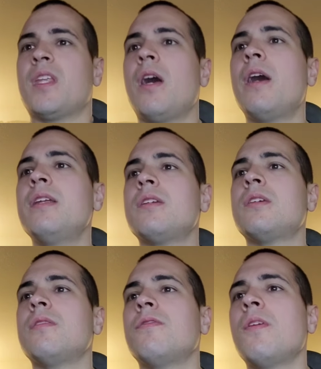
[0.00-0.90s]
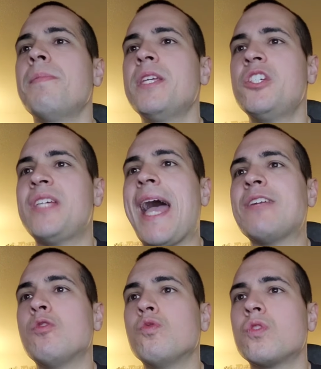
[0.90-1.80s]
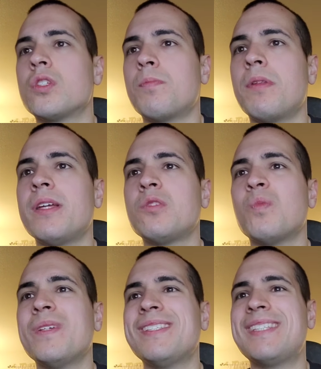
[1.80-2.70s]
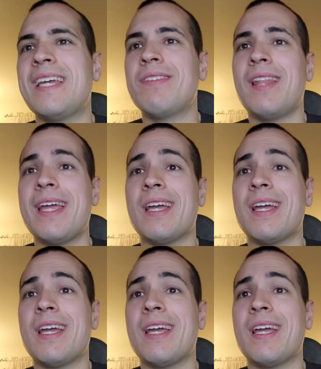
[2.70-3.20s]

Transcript: Hunt from the Shadows. +1 save and light